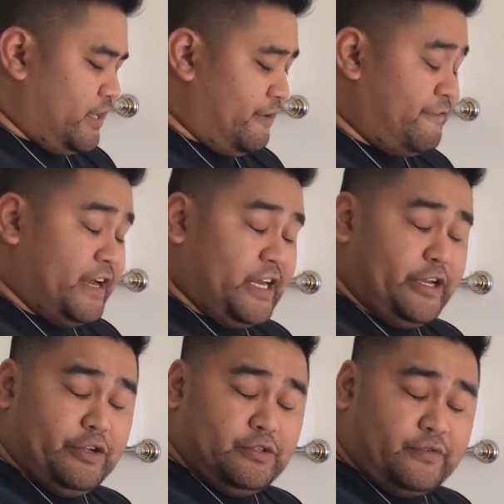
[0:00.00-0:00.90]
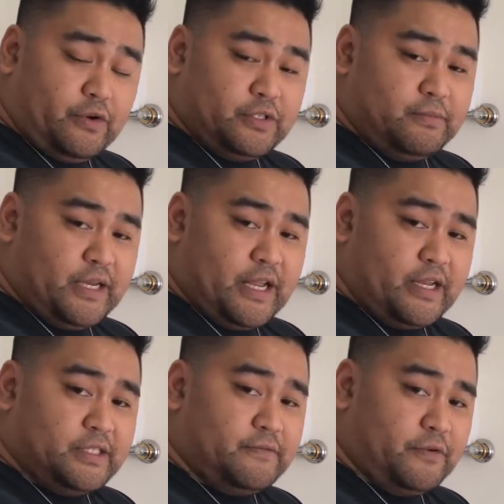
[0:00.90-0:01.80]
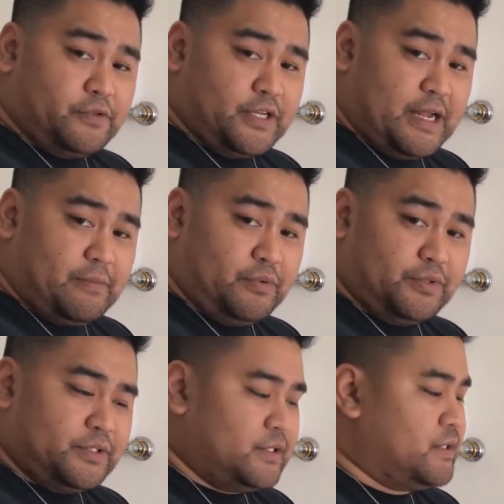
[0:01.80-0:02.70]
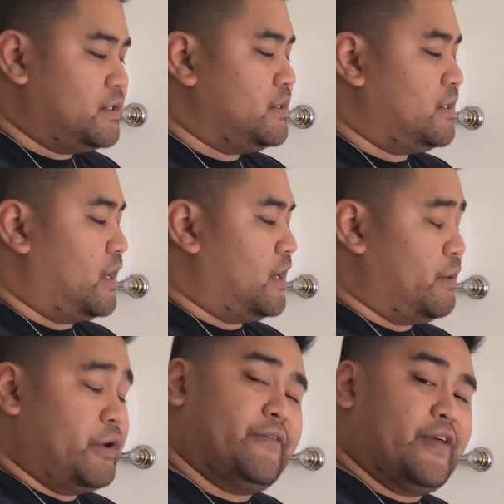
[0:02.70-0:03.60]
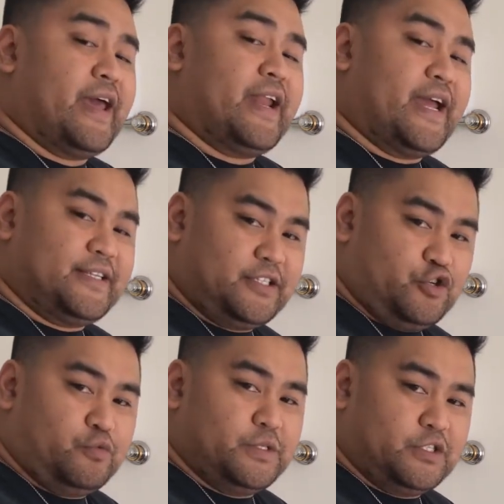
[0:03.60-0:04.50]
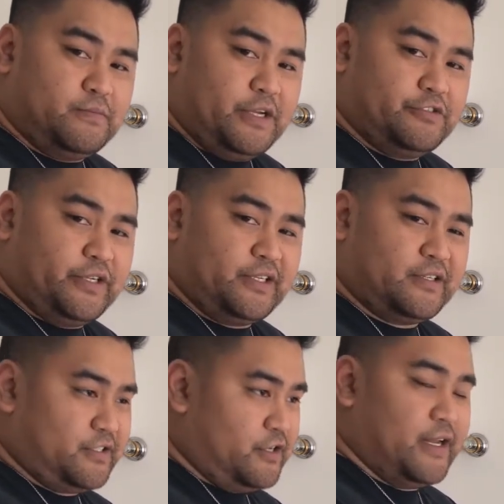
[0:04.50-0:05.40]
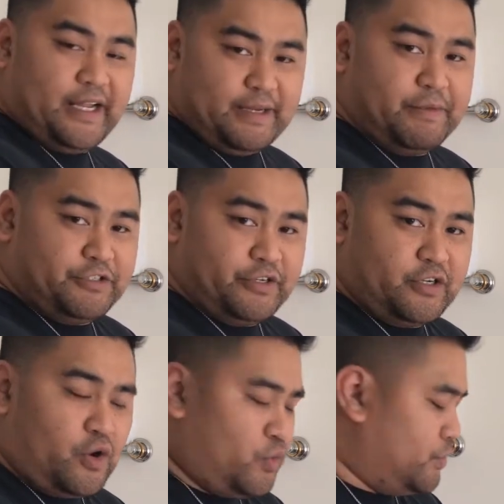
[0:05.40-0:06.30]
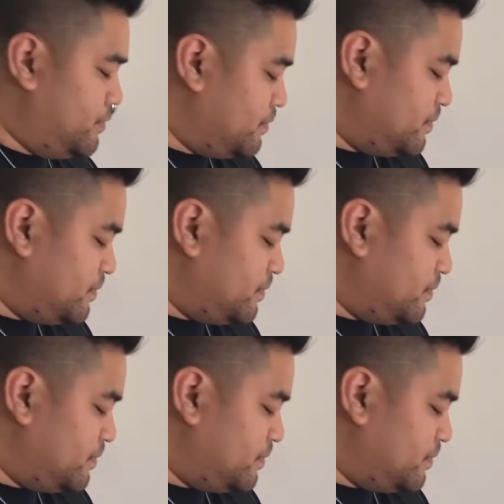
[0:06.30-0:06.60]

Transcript: If I didn't use frozen bananas and frozen apples, I would have to add ice cubes into my drink, because I like my drink cold.